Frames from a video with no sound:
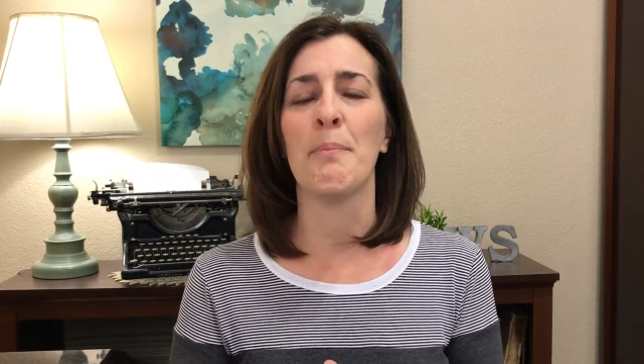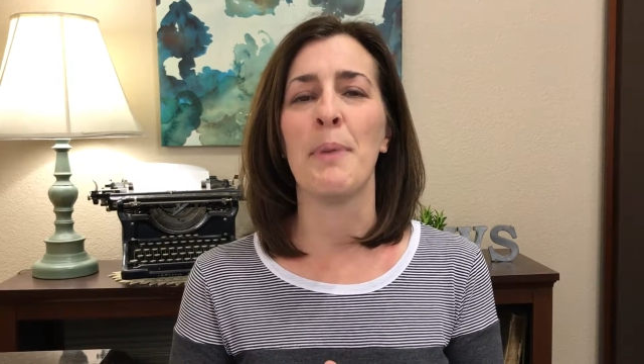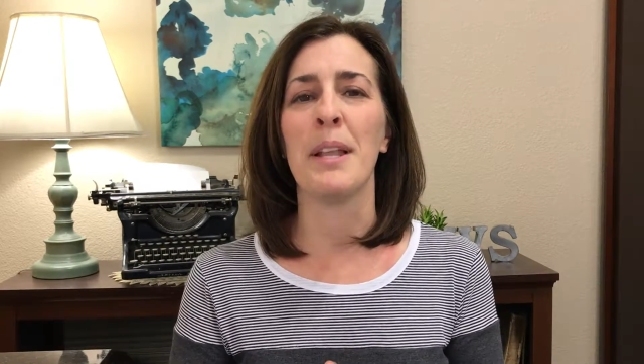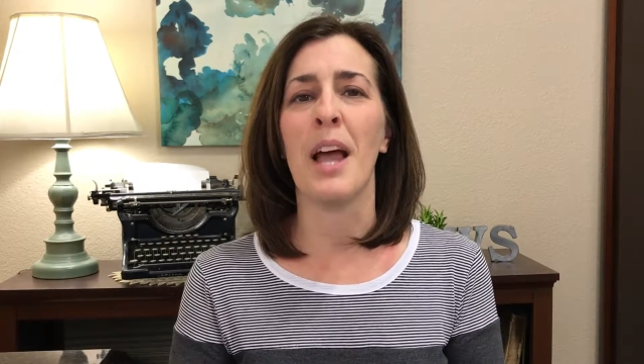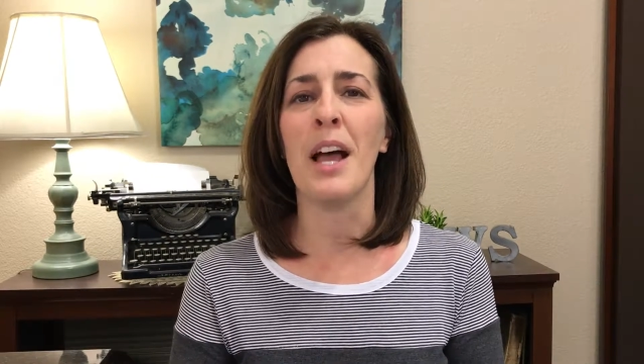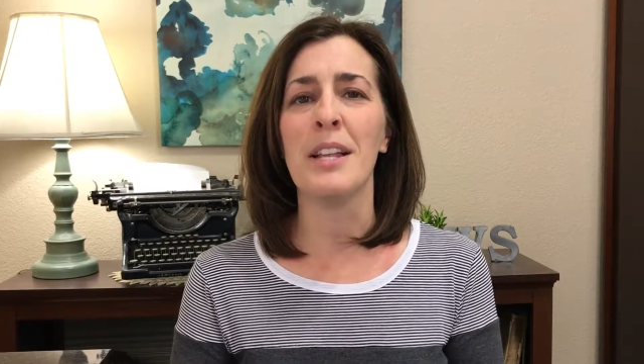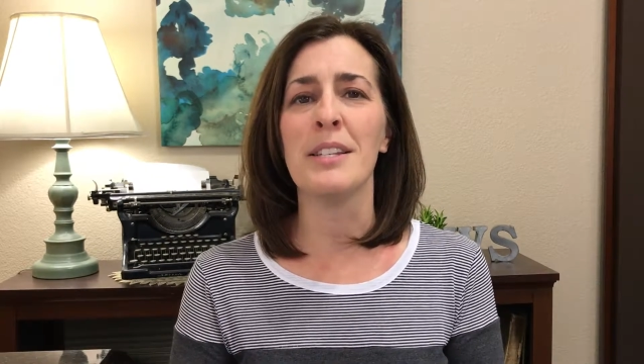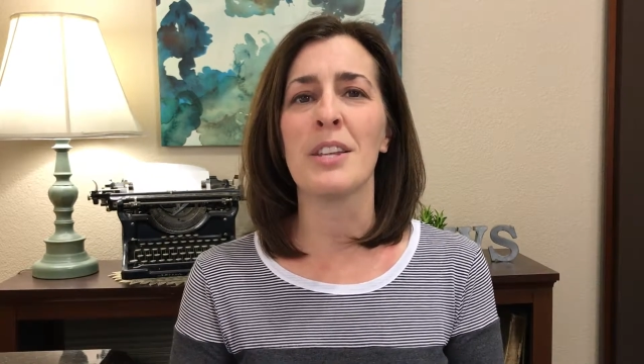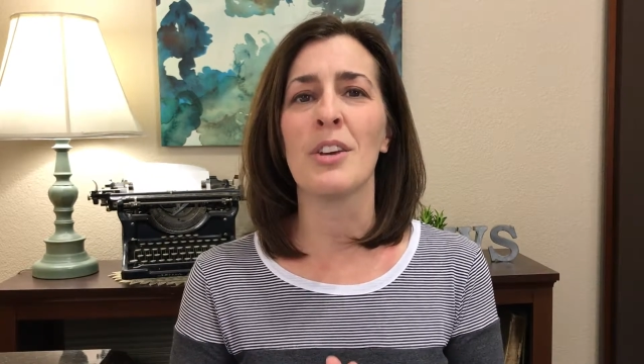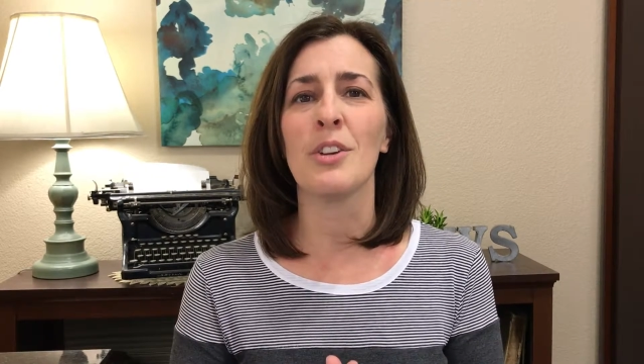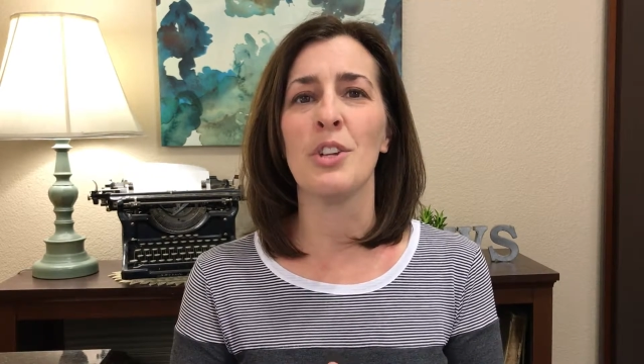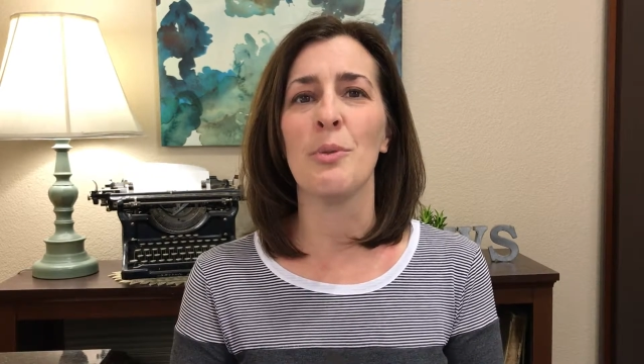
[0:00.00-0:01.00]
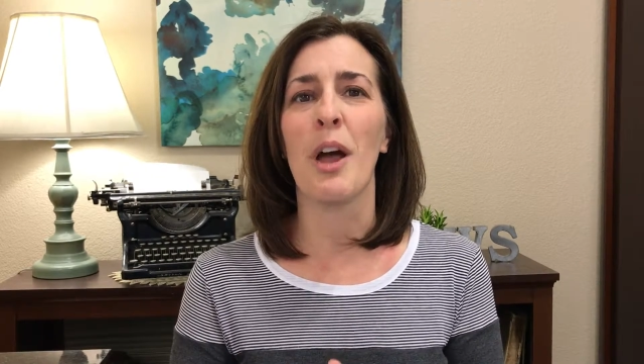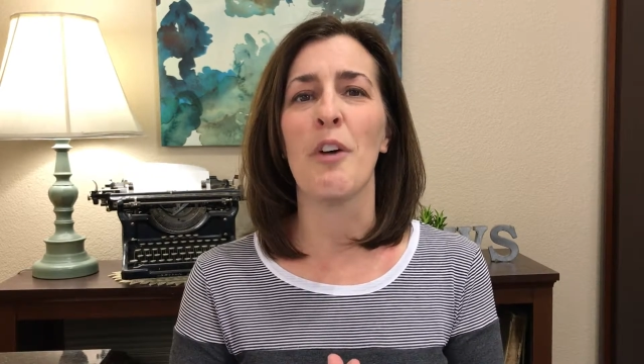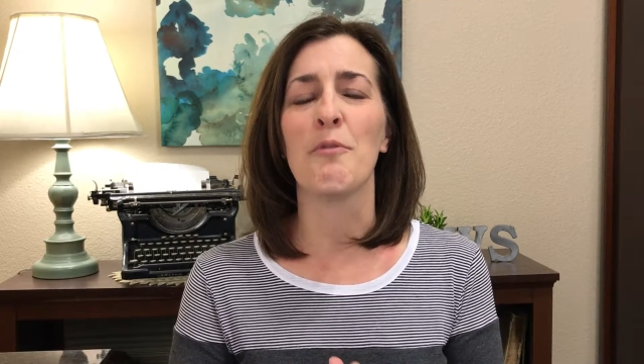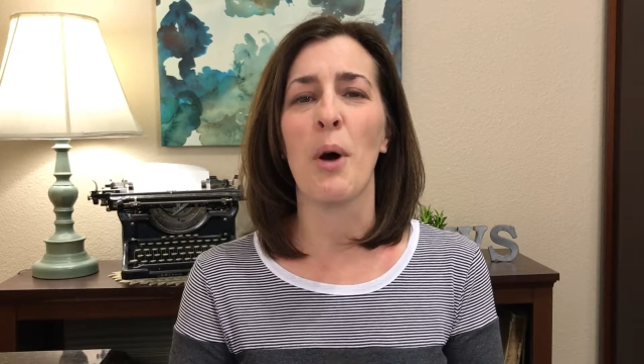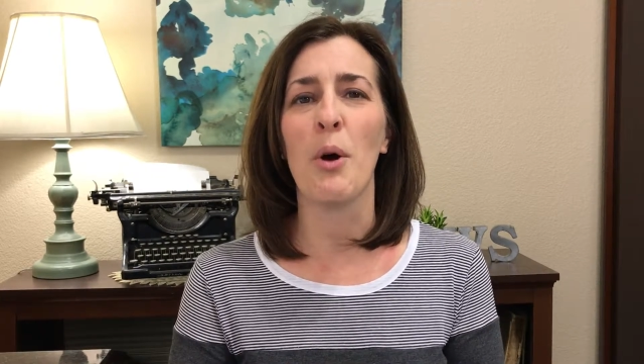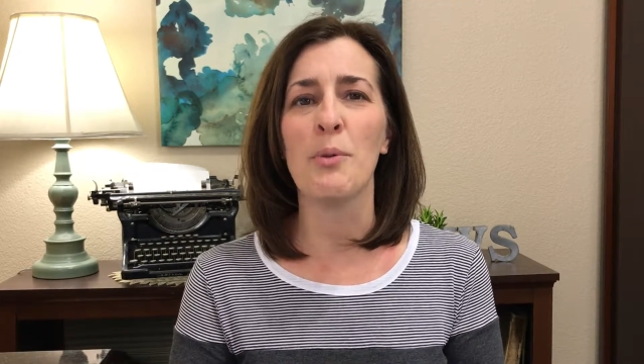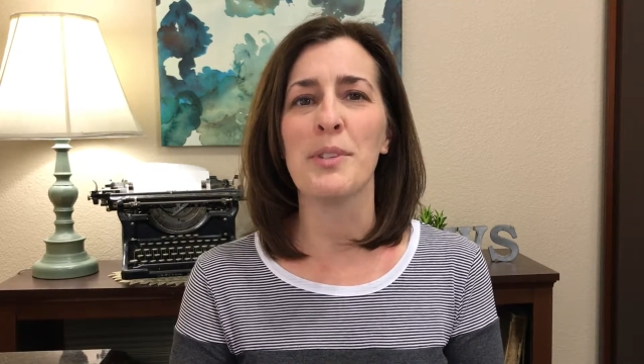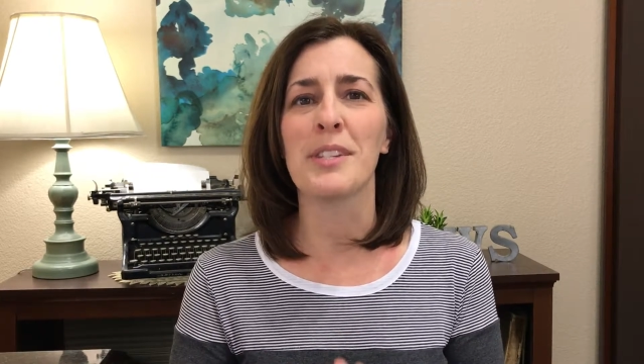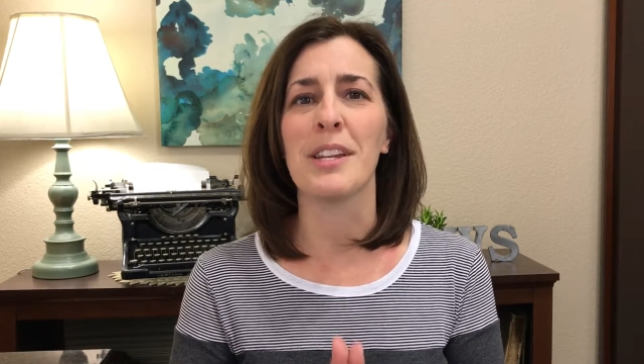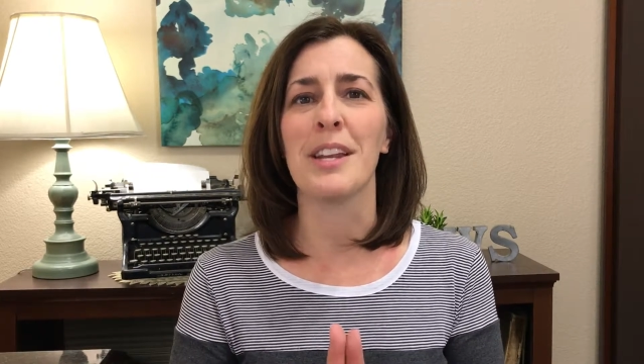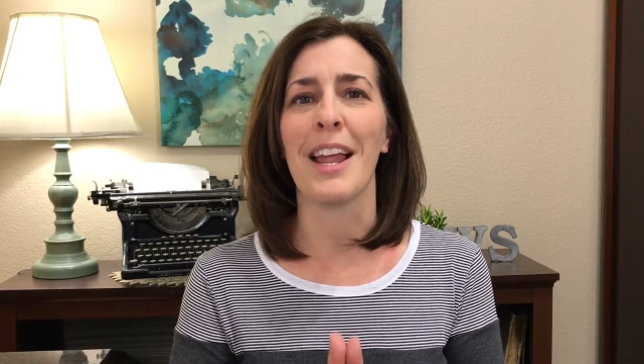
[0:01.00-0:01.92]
but not until you have posted